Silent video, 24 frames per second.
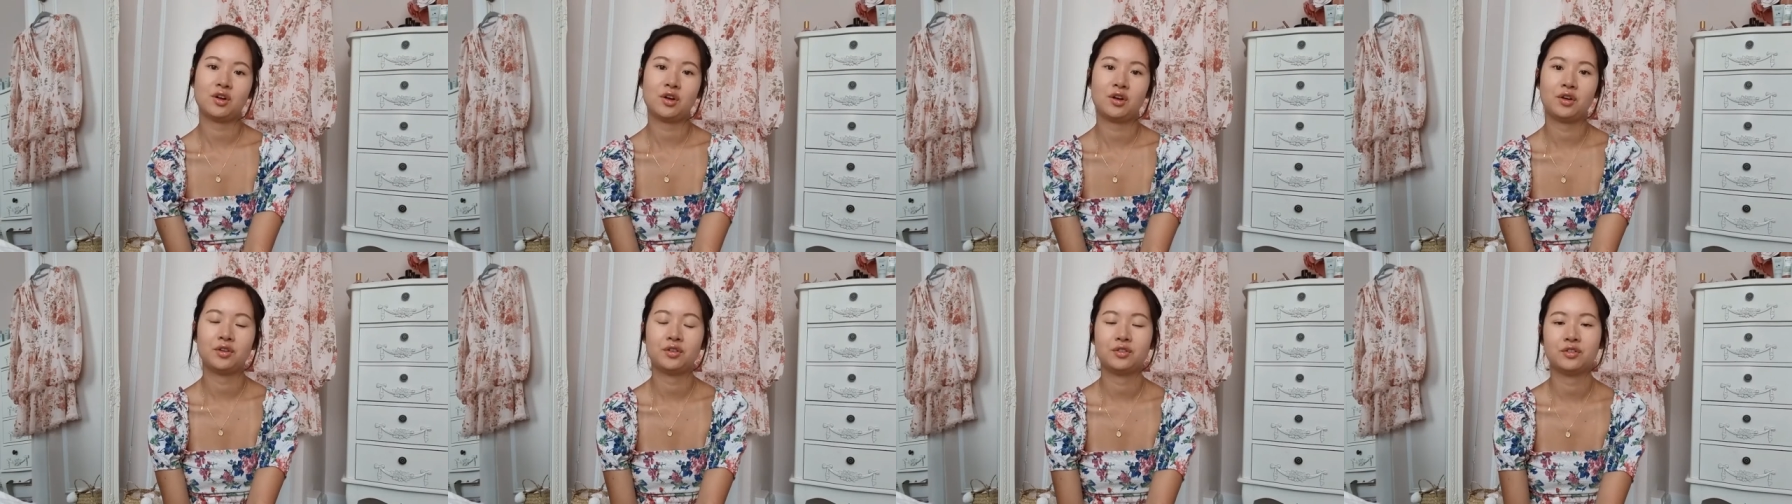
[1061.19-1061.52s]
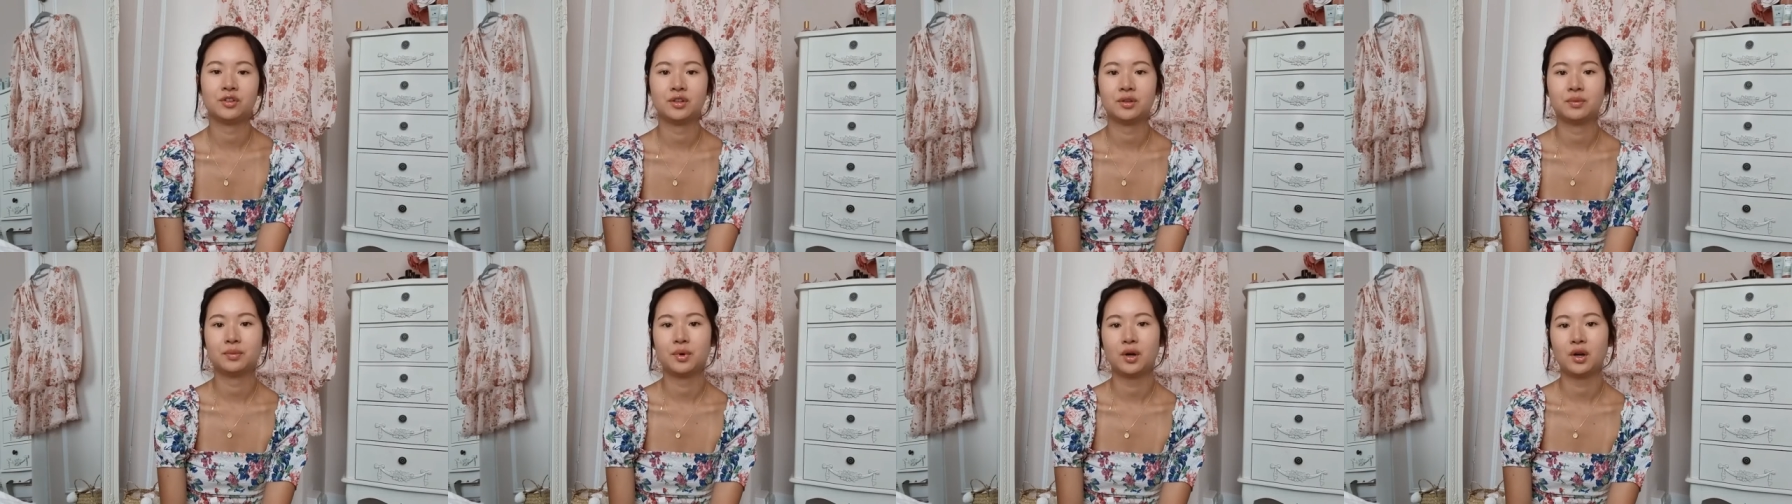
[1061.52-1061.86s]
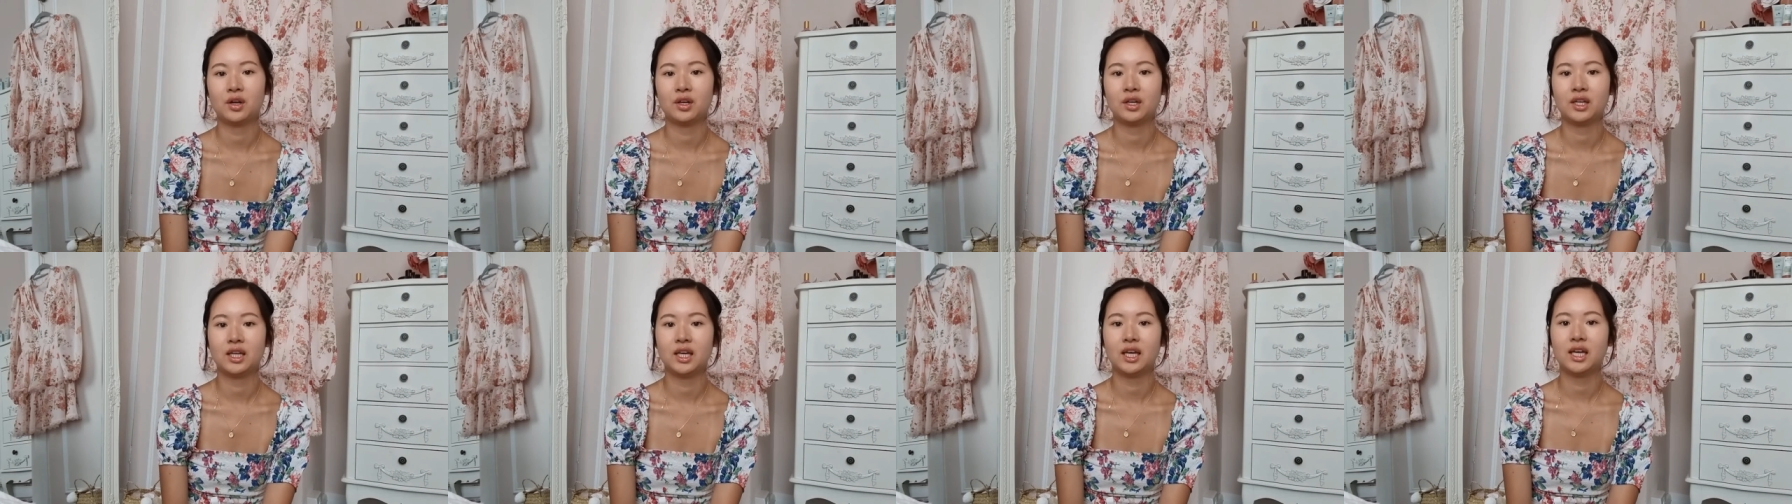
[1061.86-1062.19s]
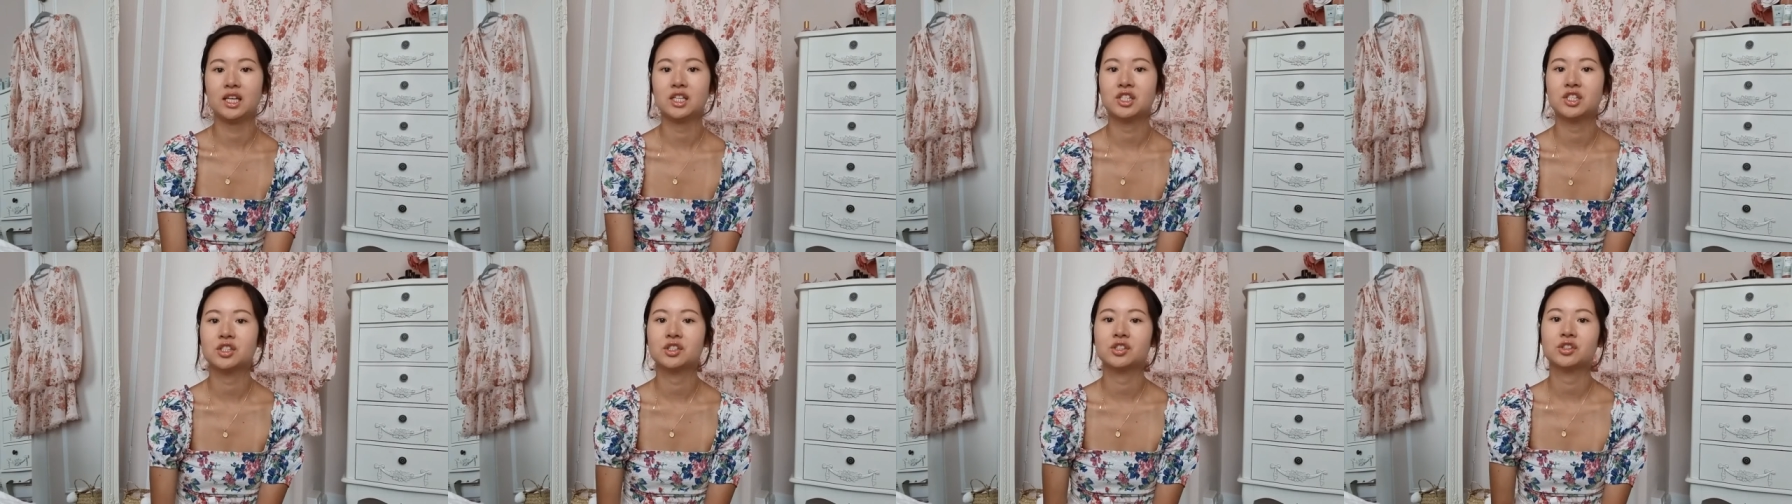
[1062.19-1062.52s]
over in Bali
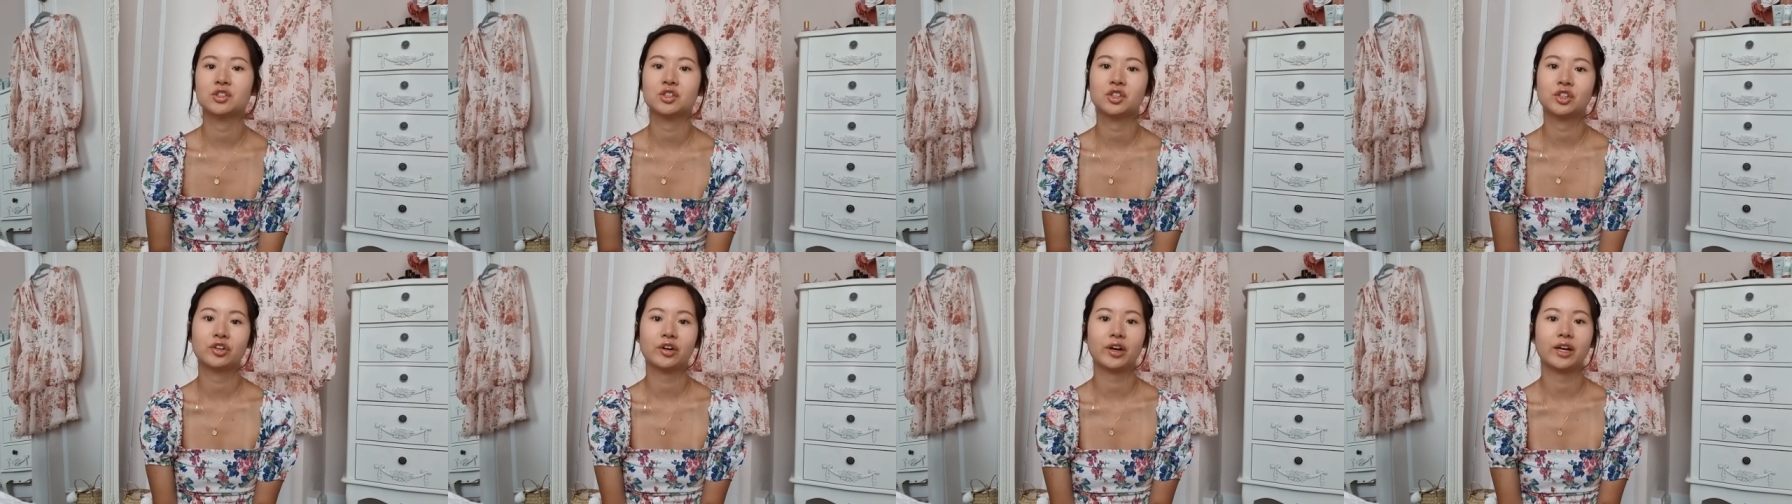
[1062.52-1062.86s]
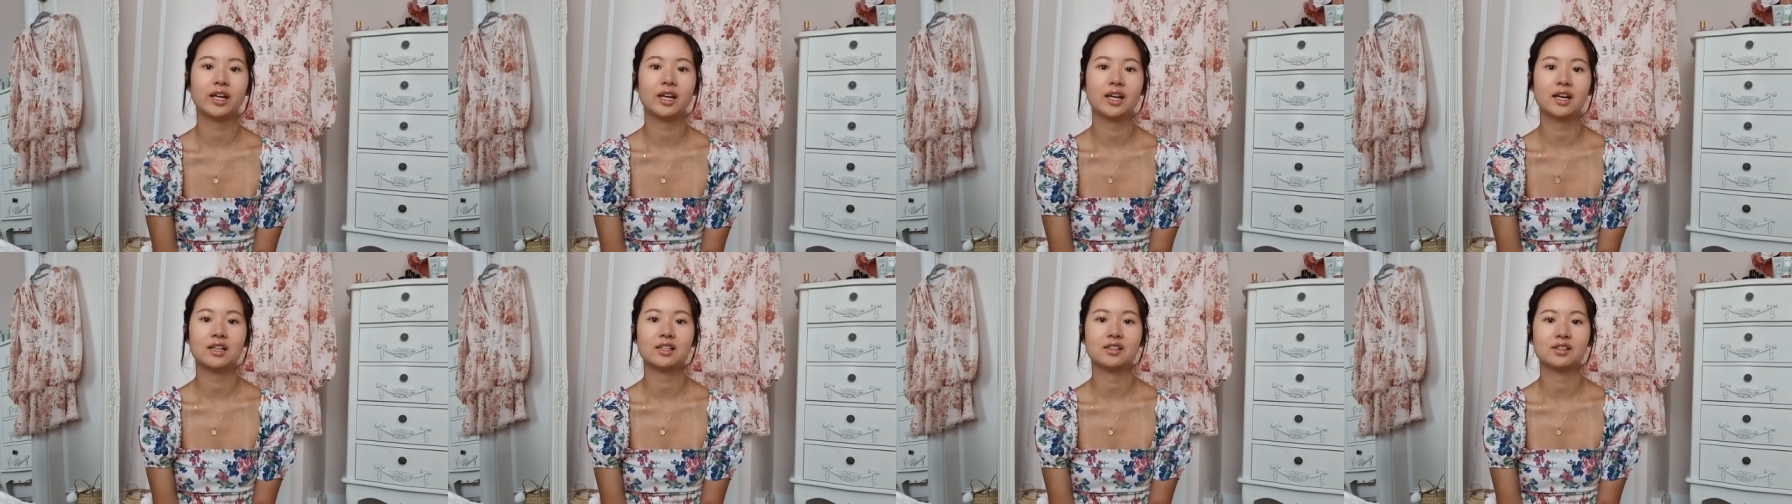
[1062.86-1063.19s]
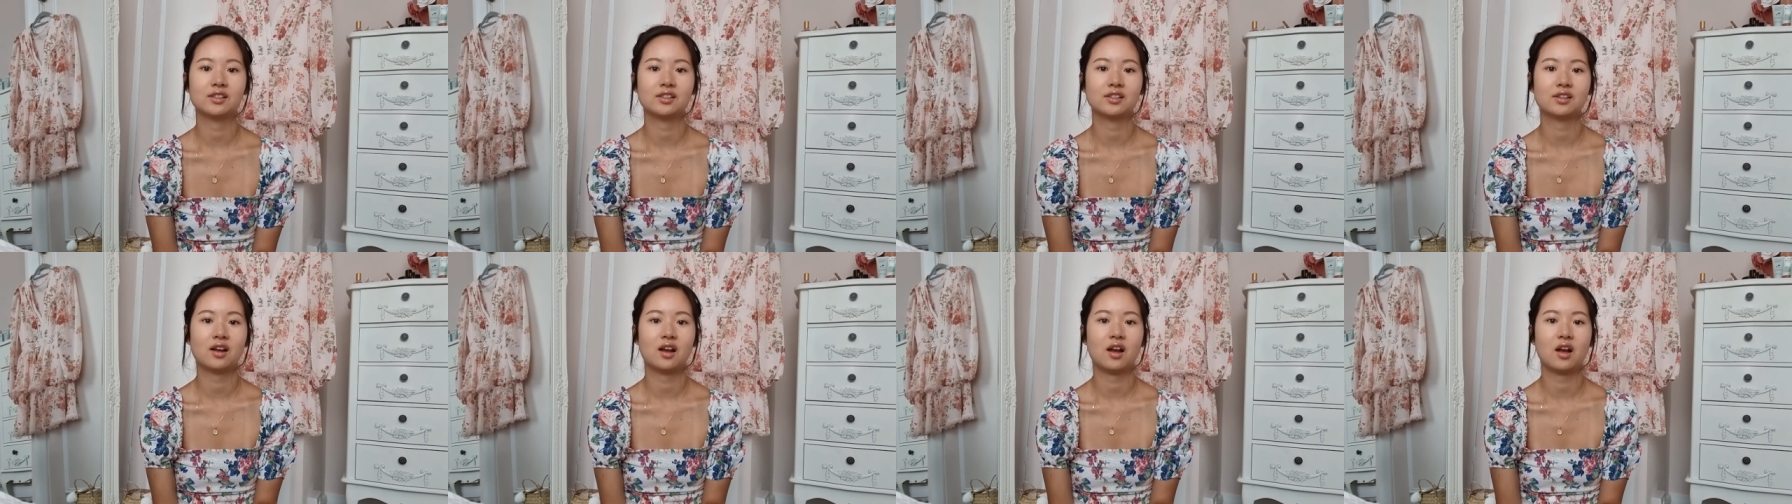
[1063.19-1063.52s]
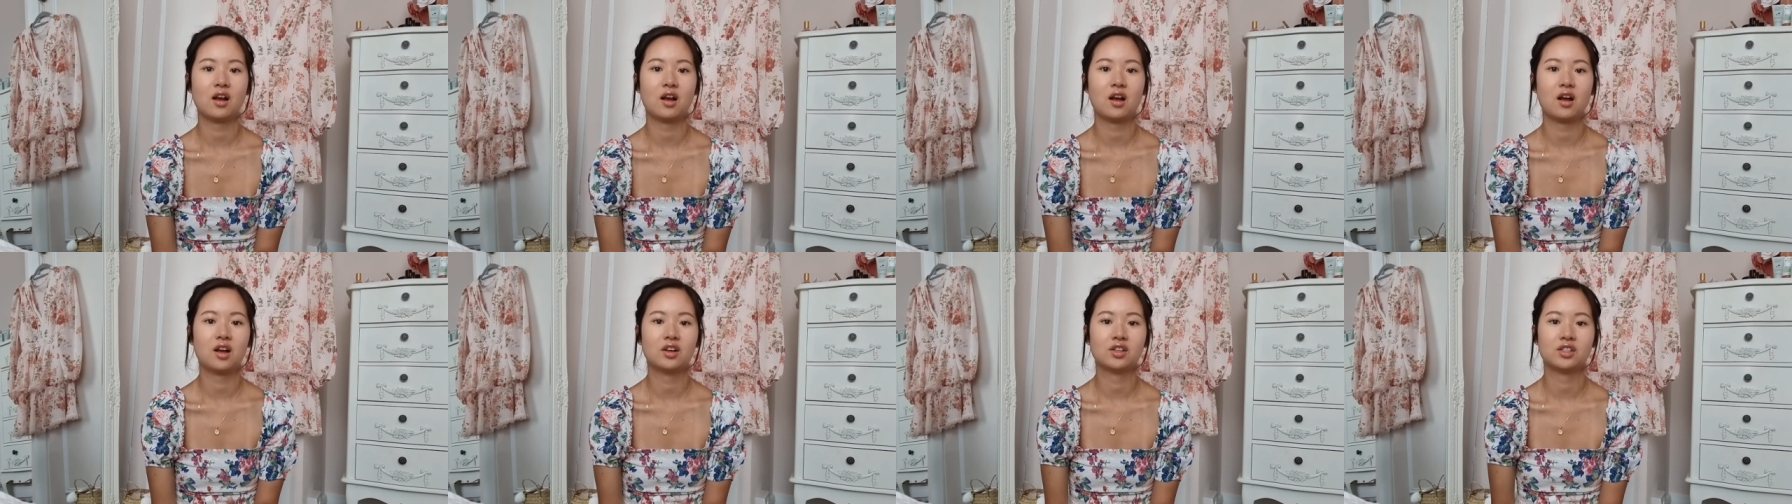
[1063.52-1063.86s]
isn't as great as
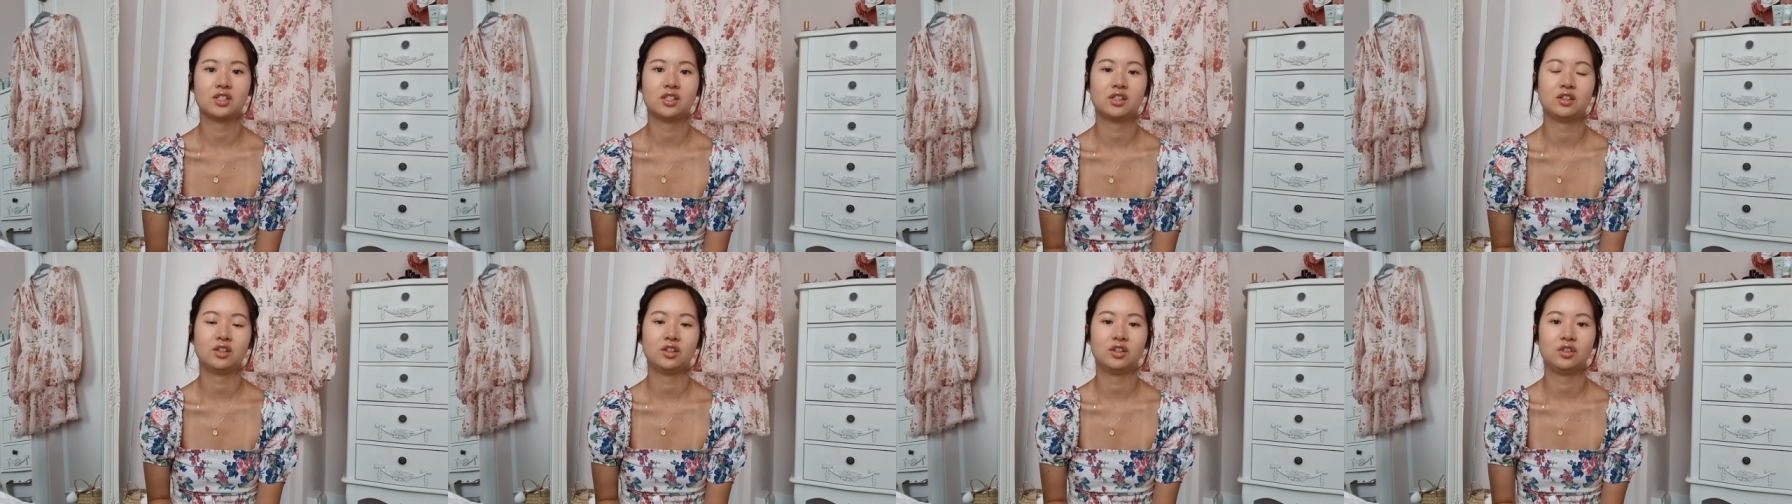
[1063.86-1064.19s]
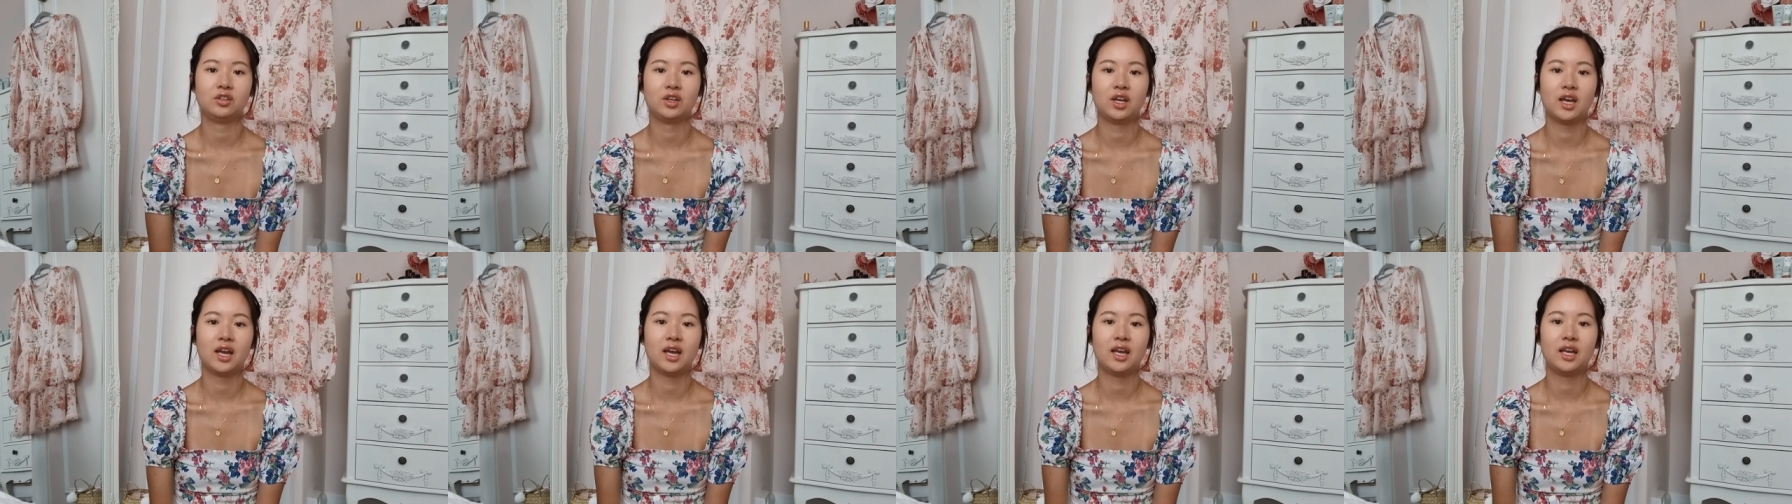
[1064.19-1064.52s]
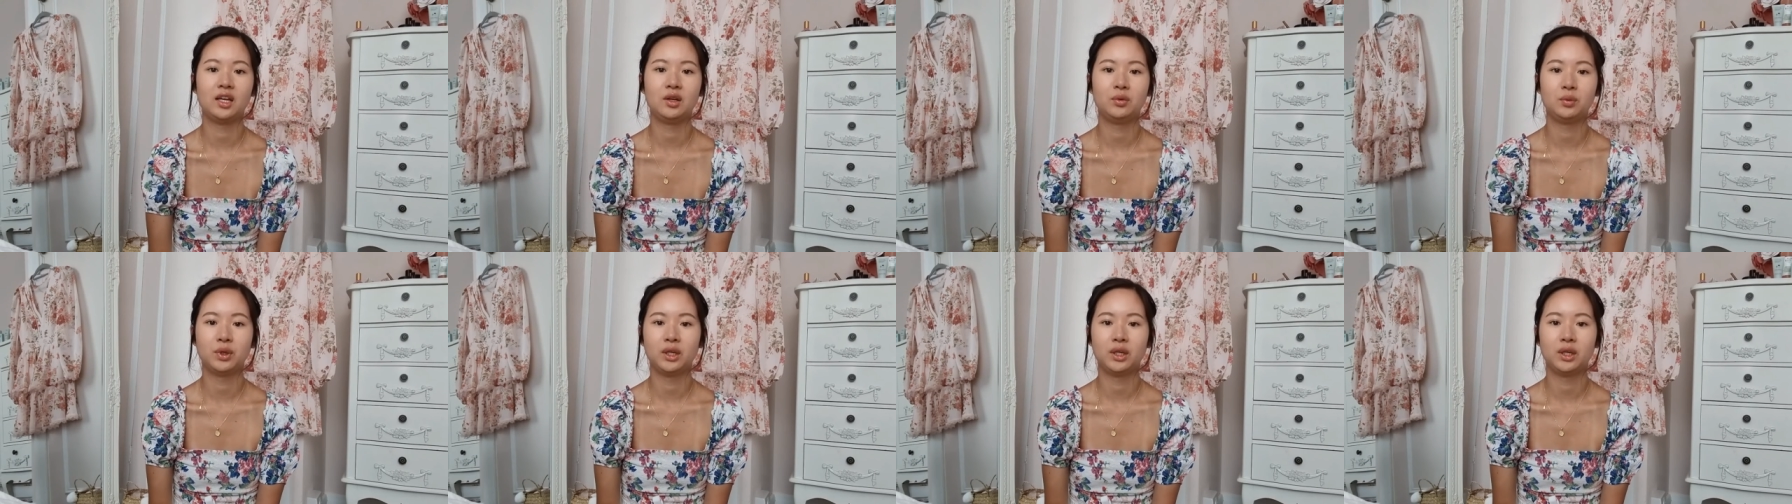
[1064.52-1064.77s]
us in the UK.